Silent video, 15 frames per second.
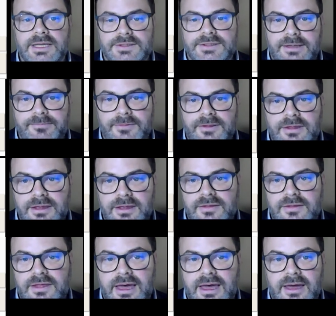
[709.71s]
as
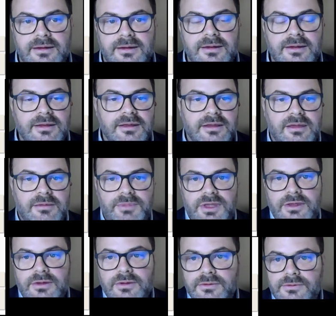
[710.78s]
something that can be
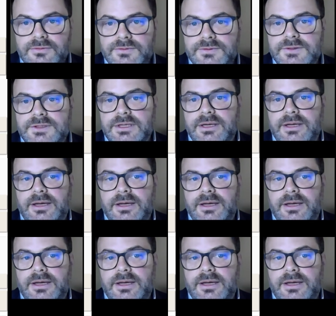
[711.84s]
used